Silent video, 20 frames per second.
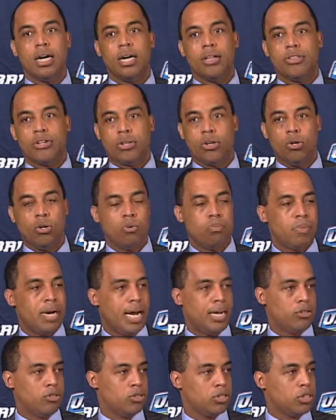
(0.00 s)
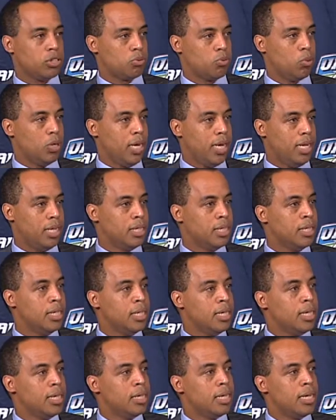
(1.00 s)
the Gold Miners as well.
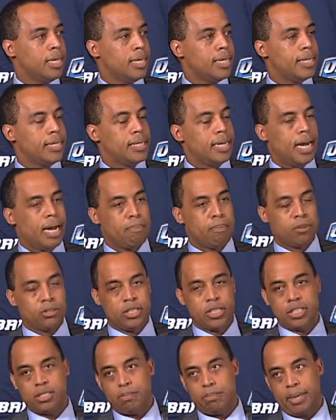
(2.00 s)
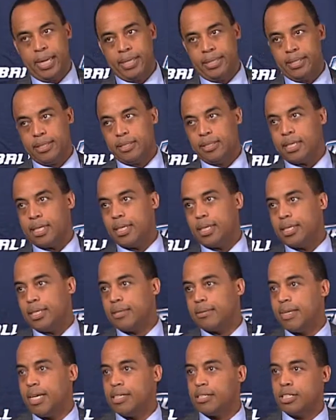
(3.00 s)
I participated
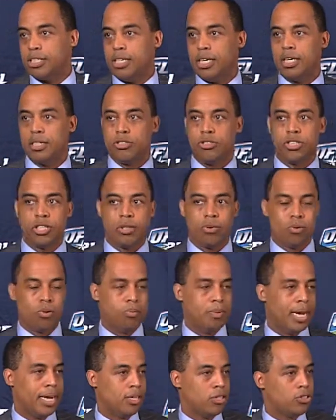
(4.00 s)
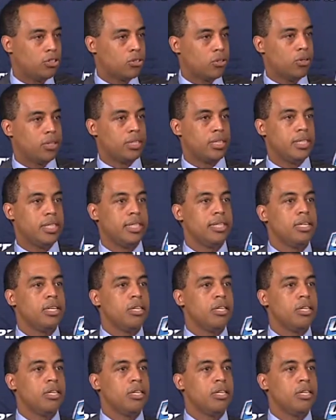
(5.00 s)
as a young general manager in the